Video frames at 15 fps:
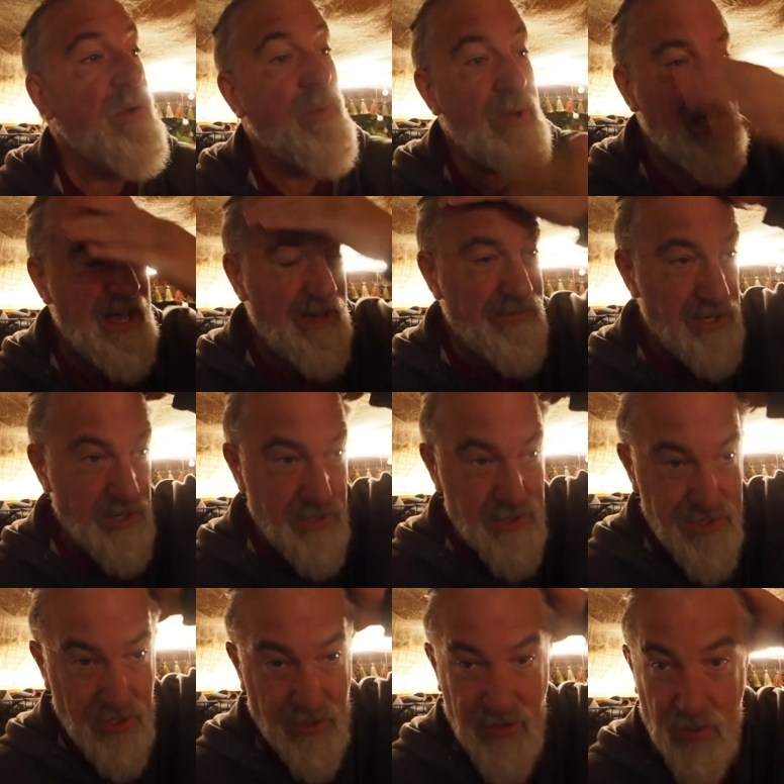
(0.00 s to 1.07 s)
We have those
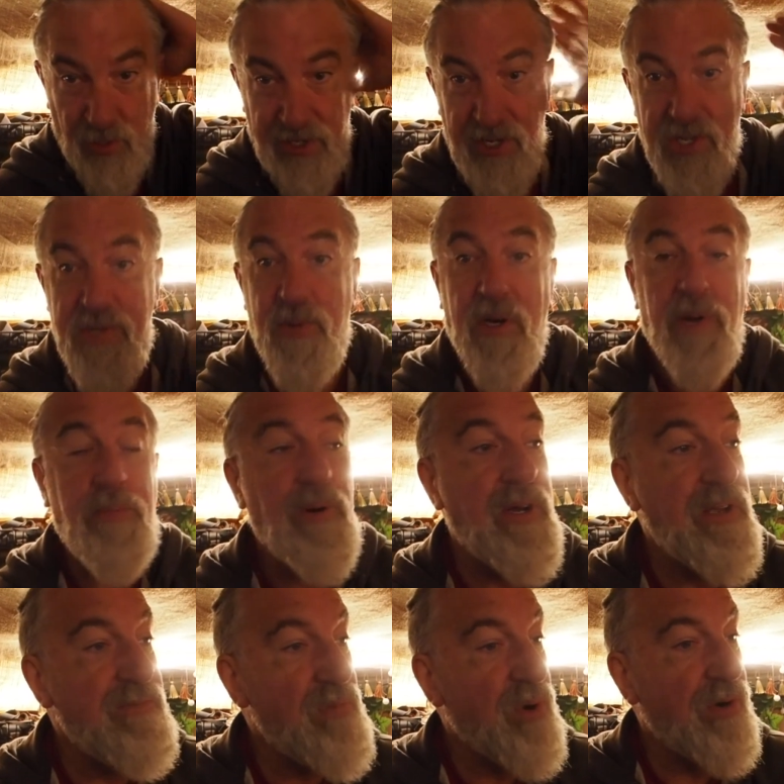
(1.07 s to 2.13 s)
on the windows. We are putting
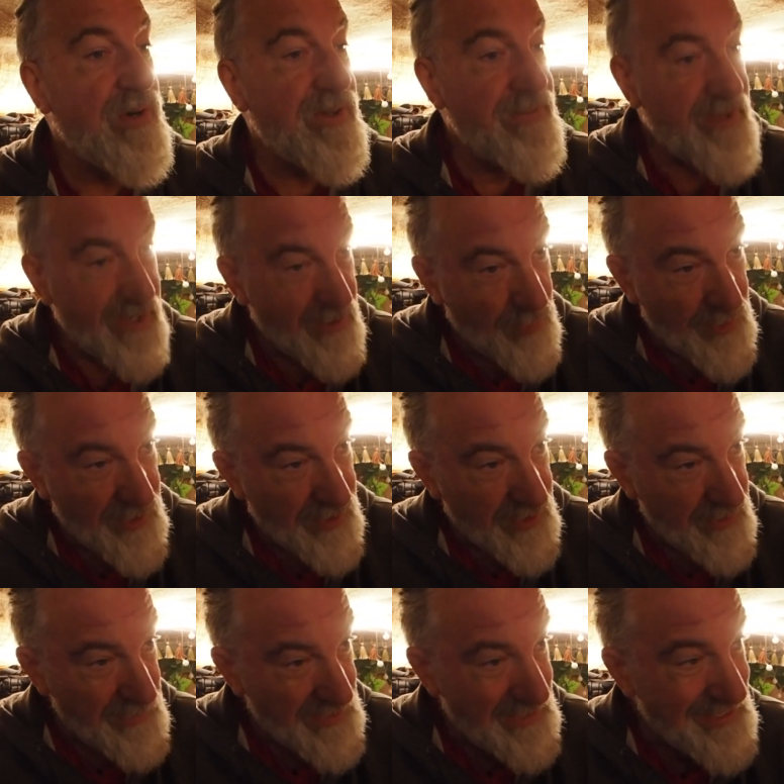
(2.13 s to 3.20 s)
more on there. We are going to
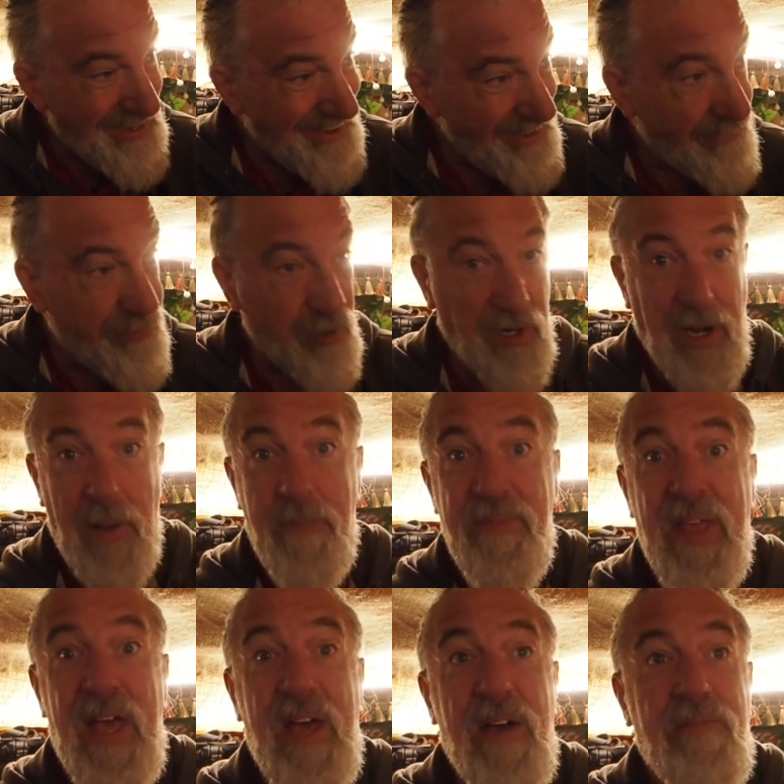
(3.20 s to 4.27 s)
be covering
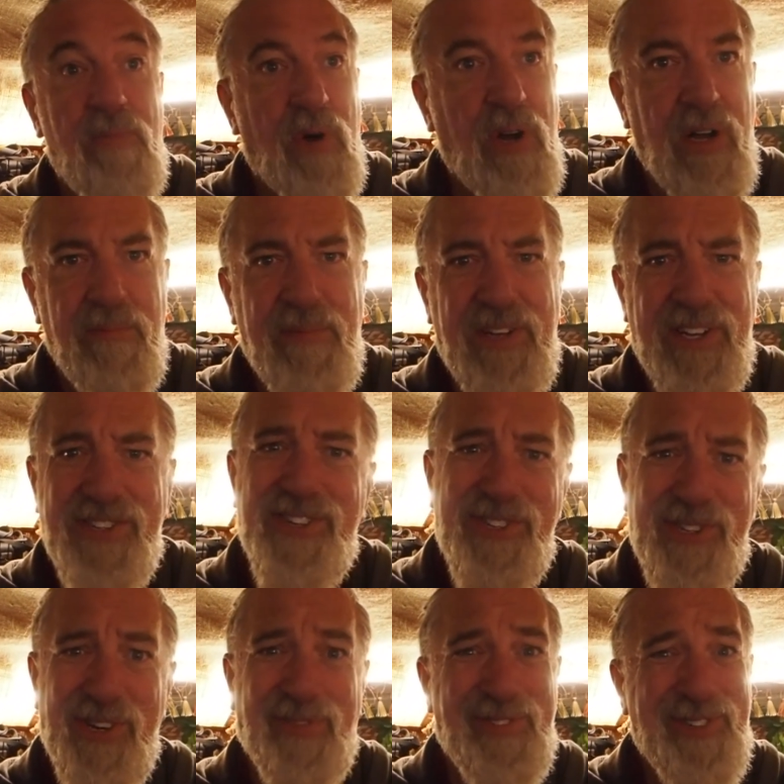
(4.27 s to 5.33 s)
more of them because the
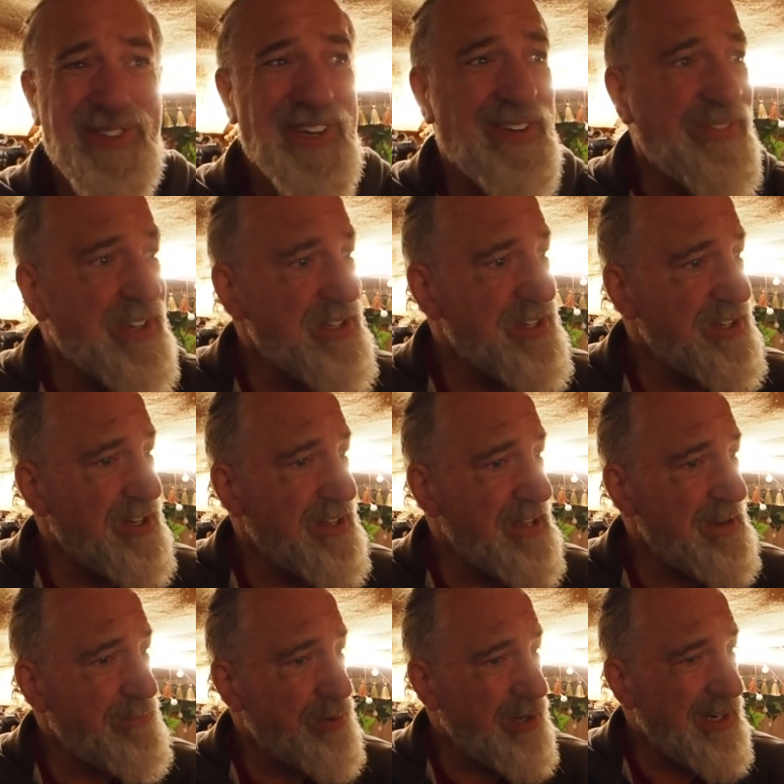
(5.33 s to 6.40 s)
silver stuff isn't all
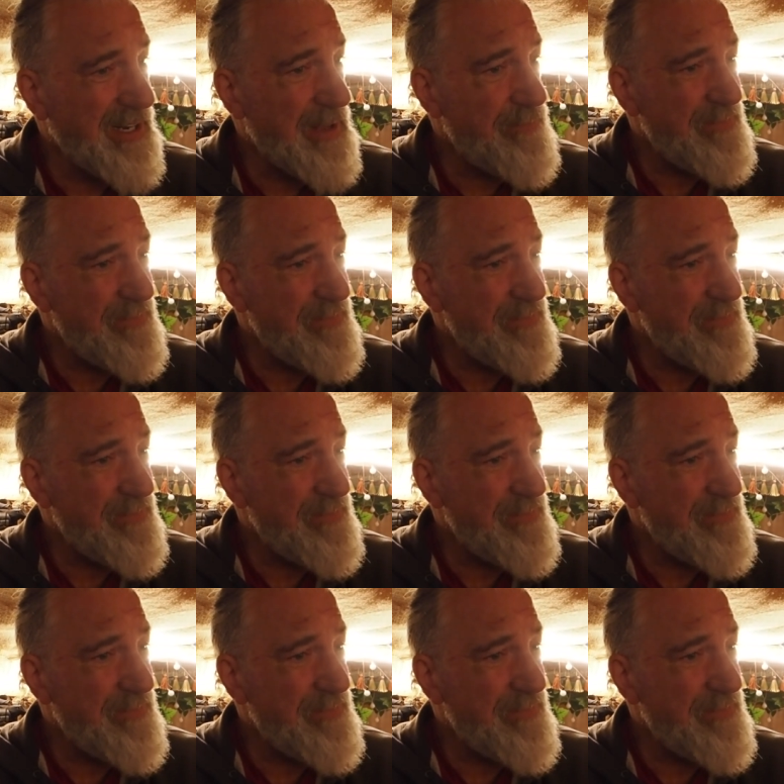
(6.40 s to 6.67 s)
that pretty.